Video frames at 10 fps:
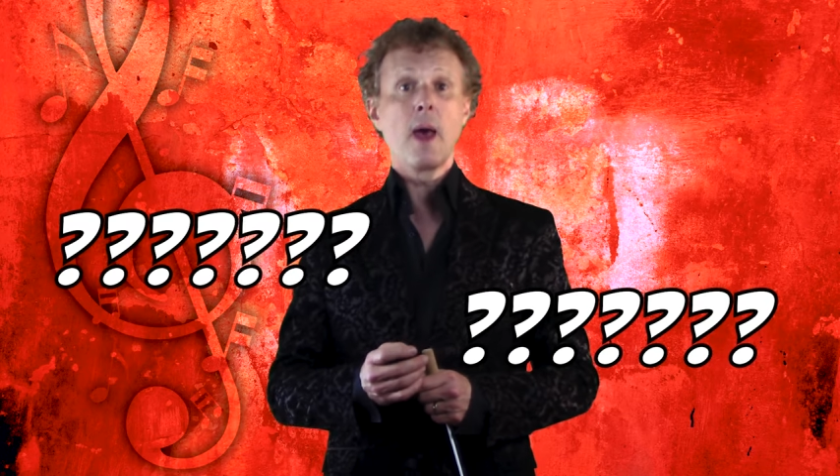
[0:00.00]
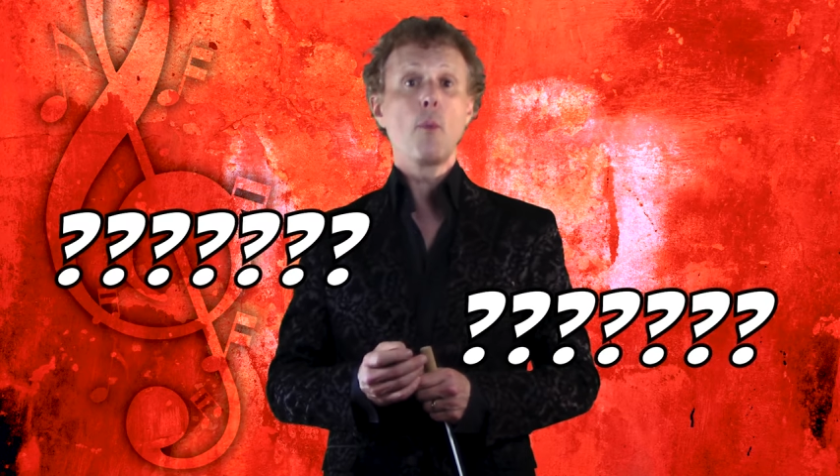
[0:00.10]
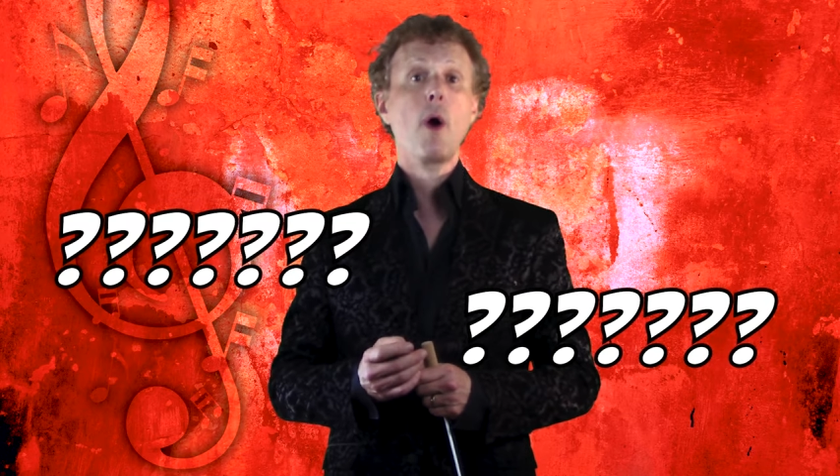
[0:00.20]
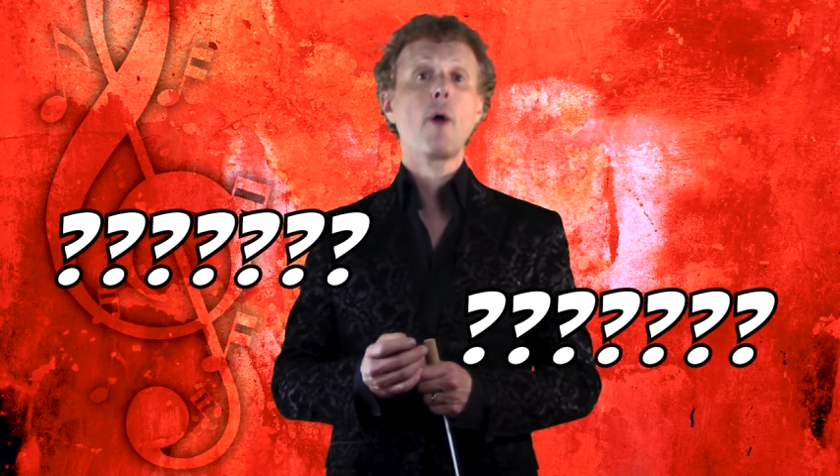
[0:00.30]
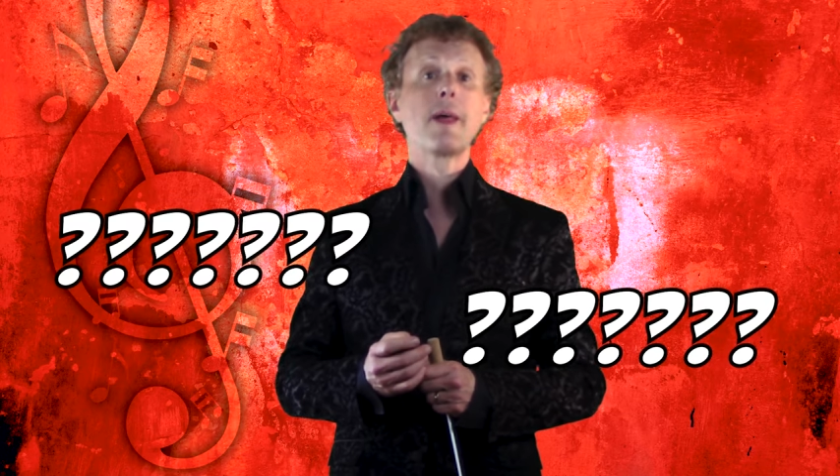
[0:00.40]

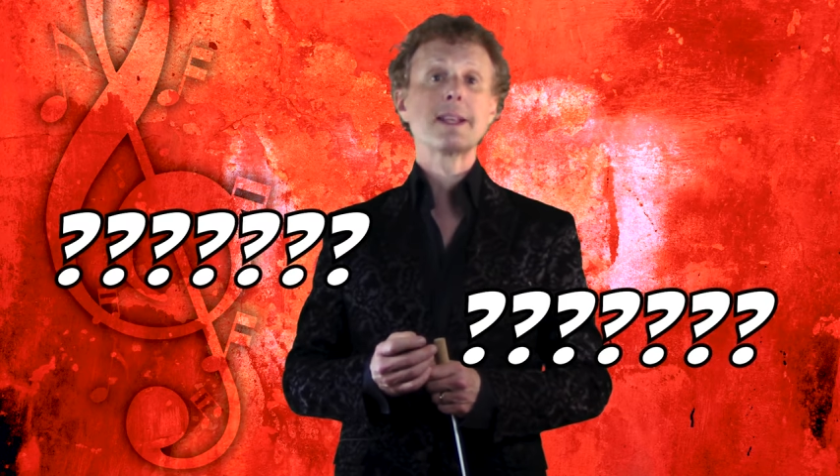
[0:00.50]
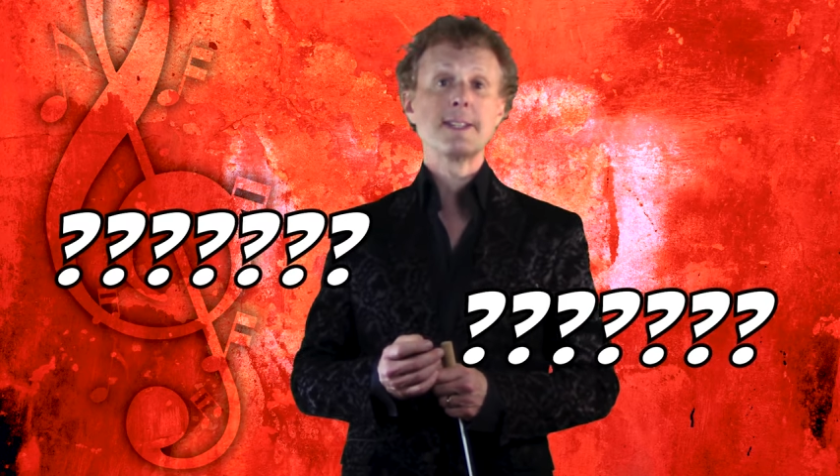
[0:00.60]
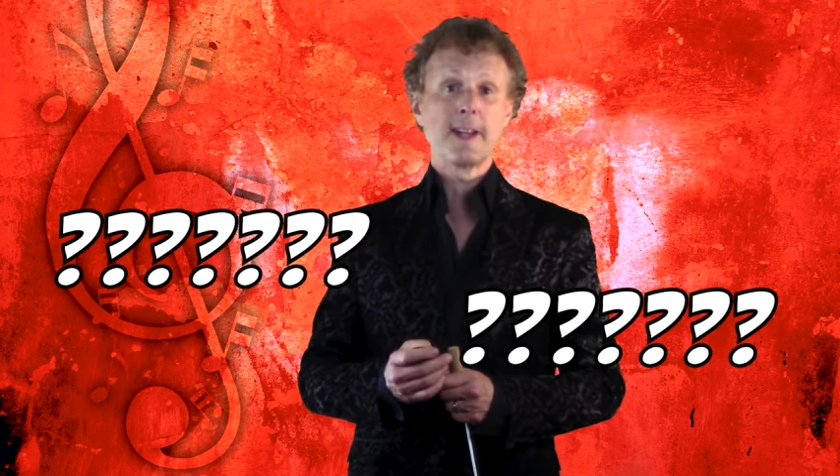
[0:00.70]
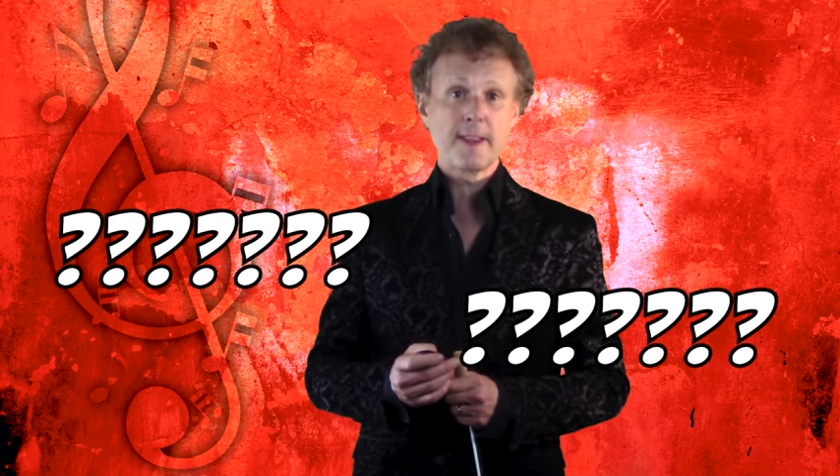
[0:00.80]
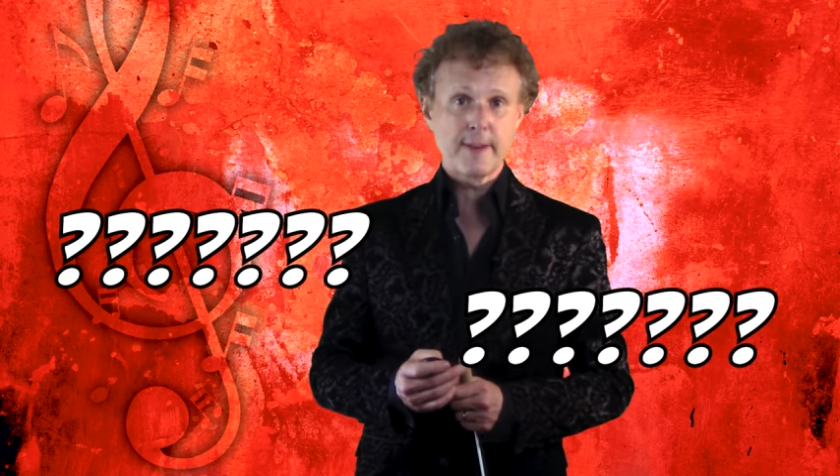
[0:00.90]
Well, that's
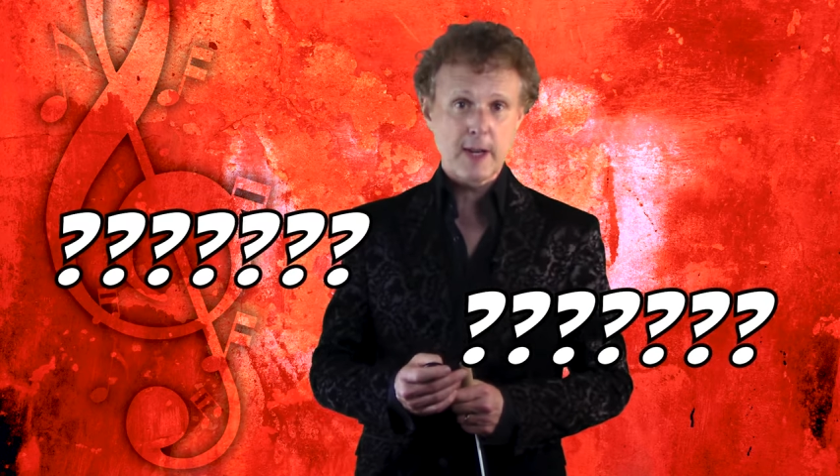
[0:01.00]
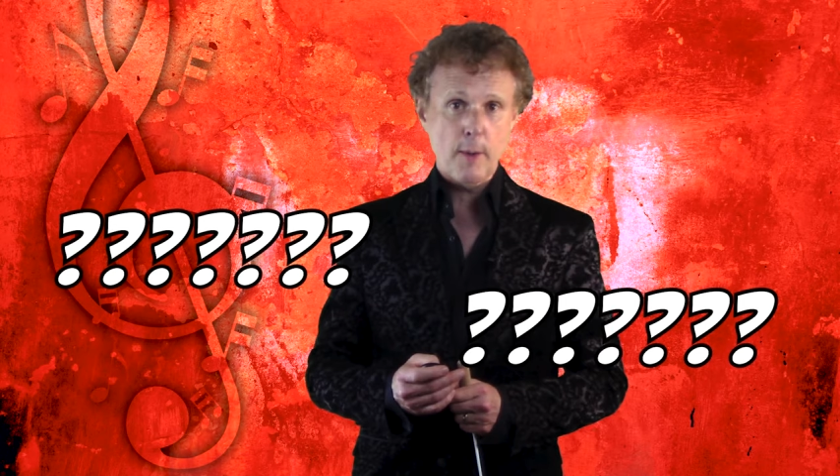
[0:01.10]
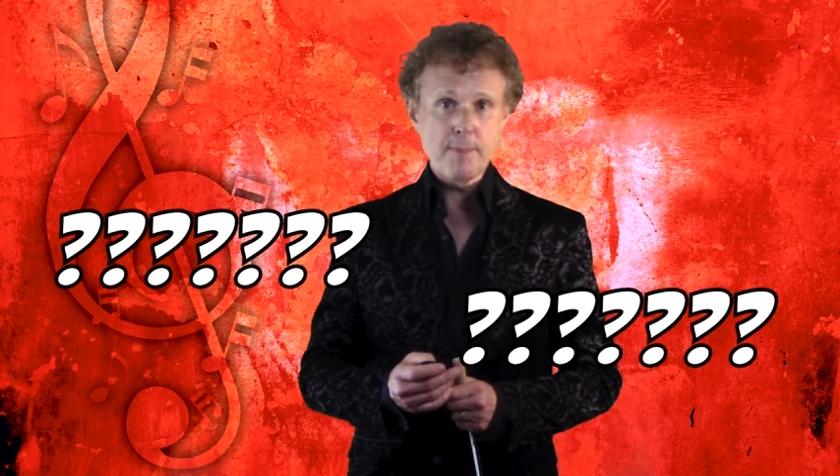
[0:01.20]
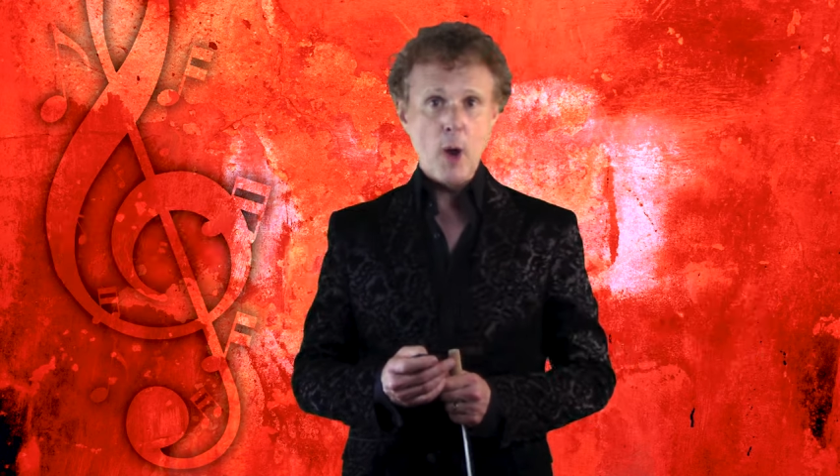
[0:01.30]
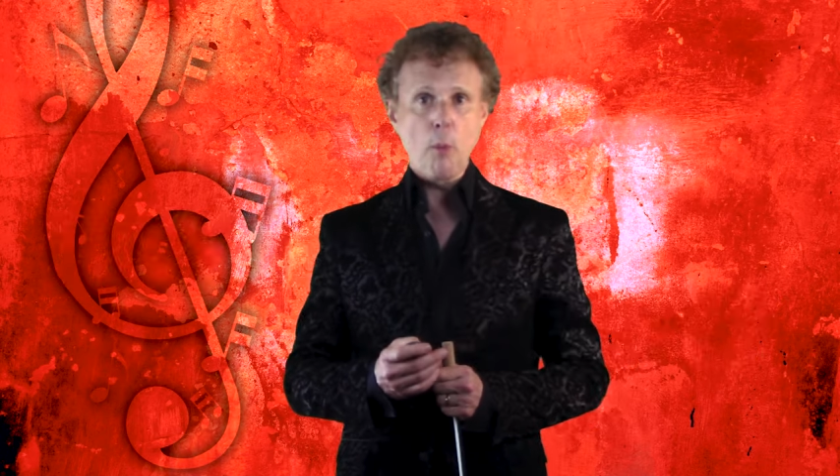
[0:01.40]
another
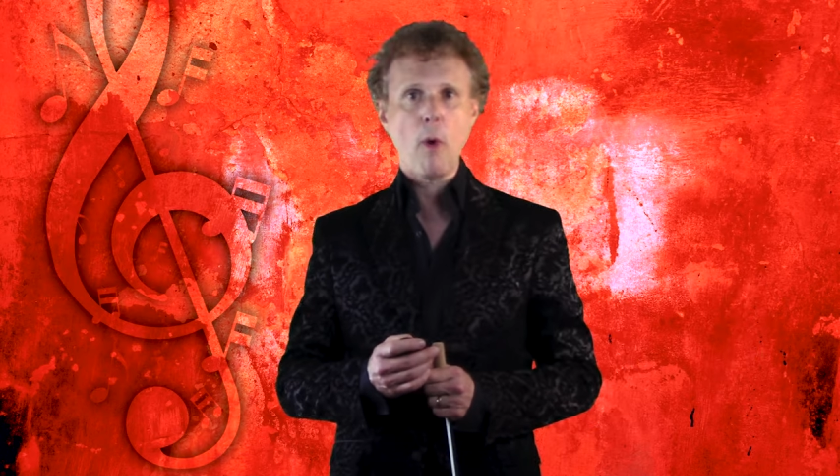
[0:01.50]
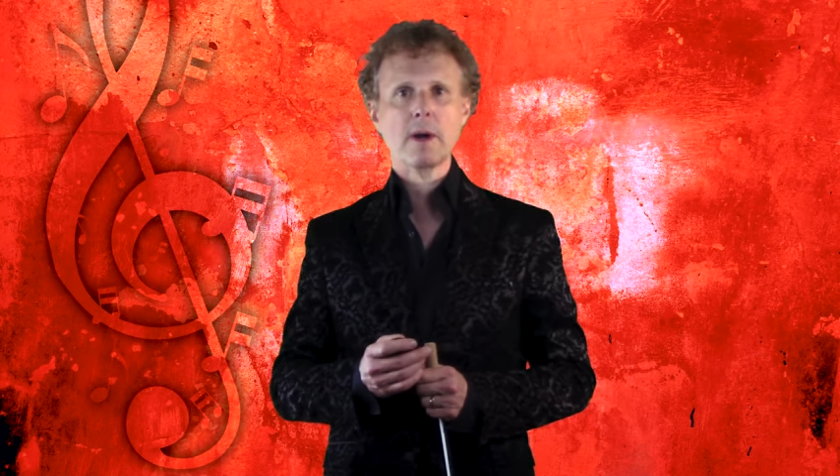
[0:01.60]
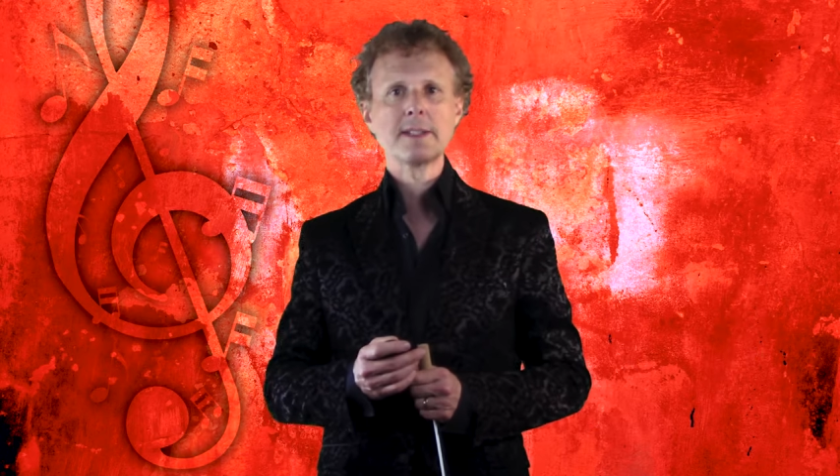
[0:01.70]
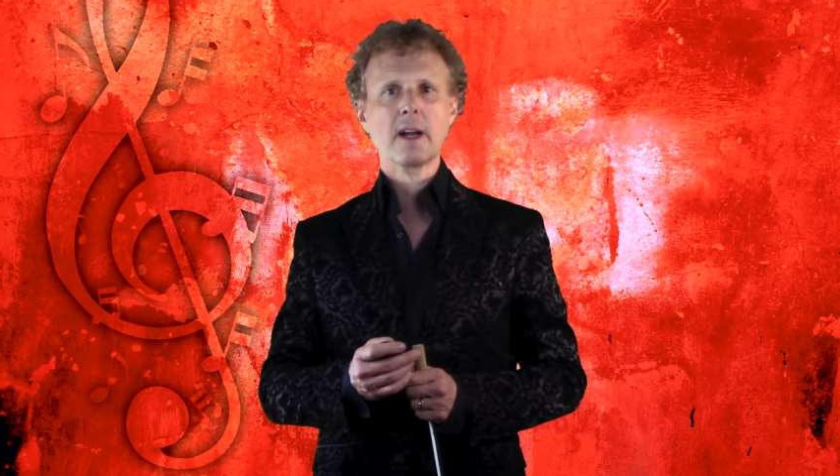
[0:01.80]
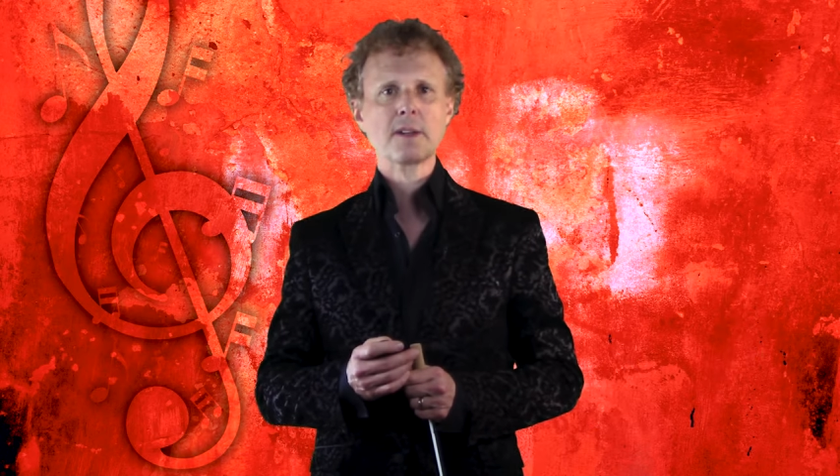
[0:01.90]
video. What
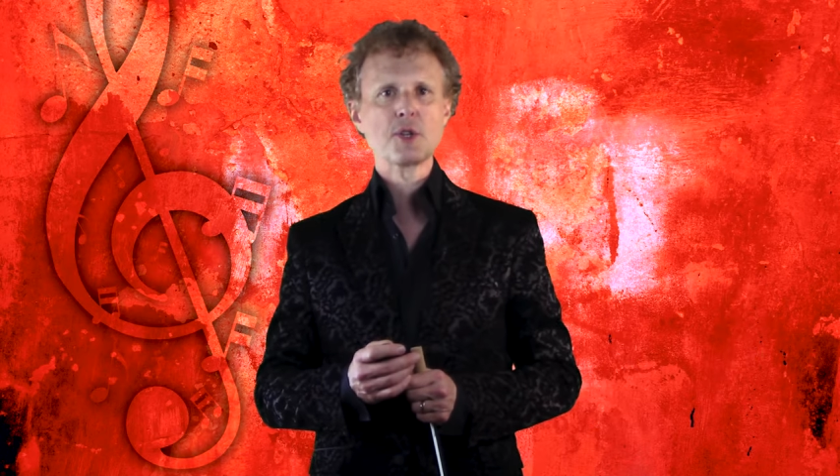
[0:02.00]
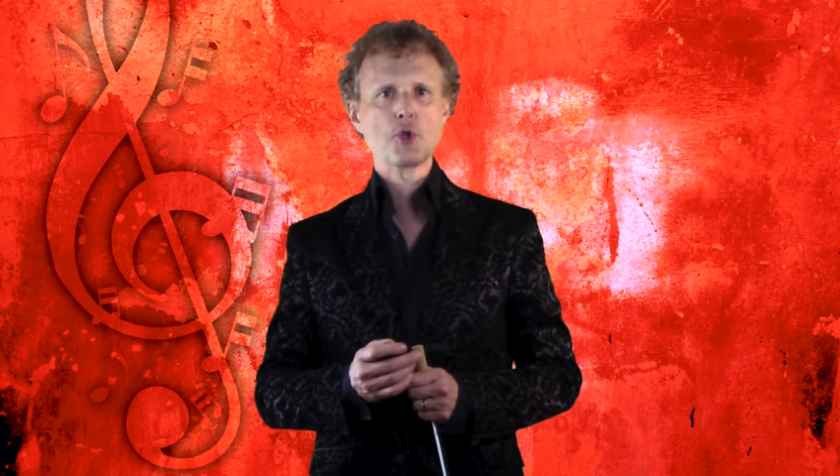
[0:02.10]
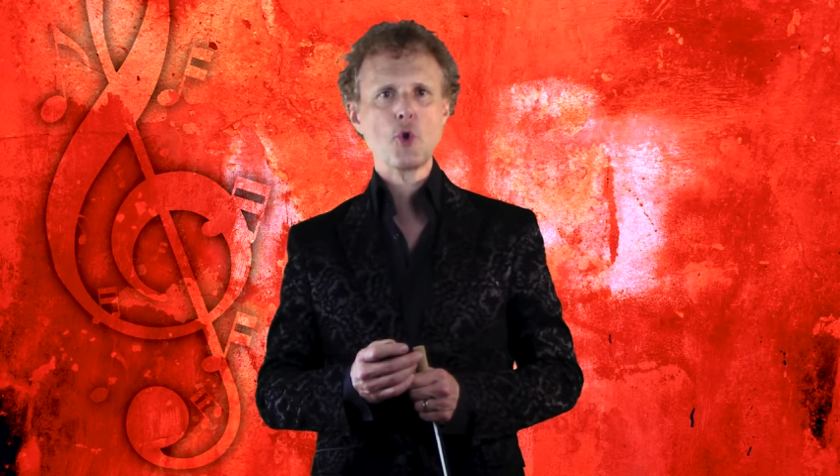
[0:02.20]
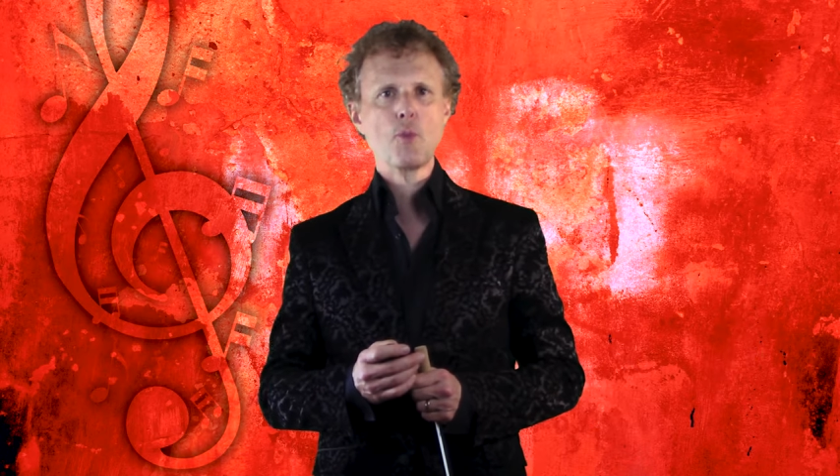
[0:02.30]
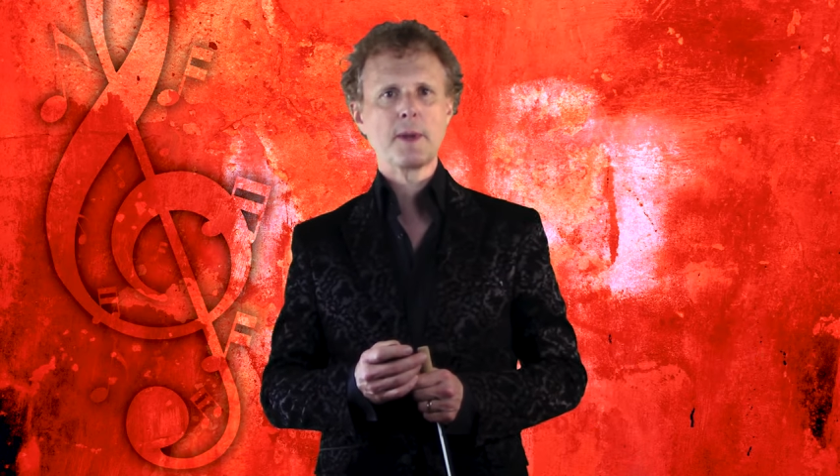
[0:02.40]
conductors
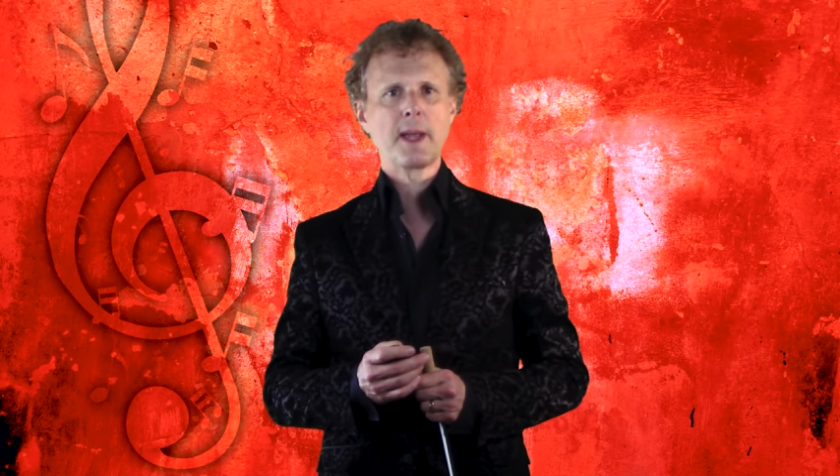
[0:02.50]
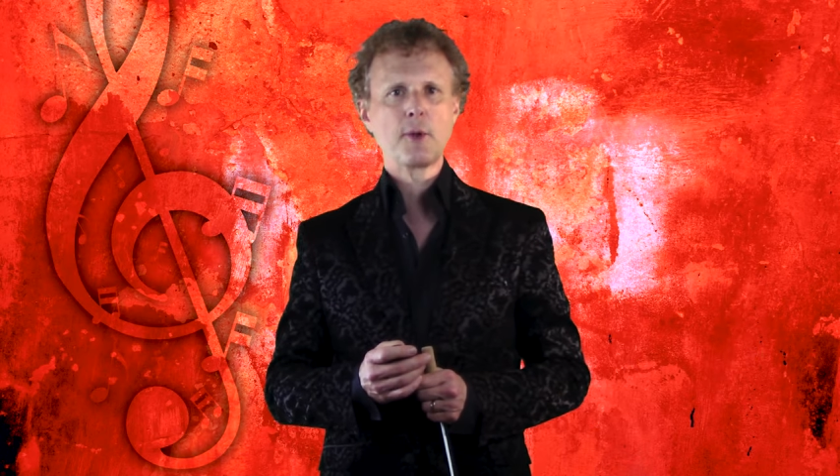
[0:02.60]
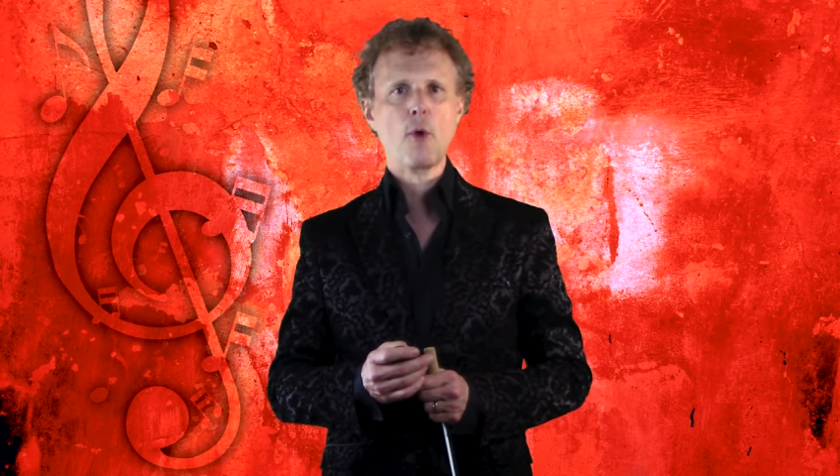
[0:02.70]
do when they're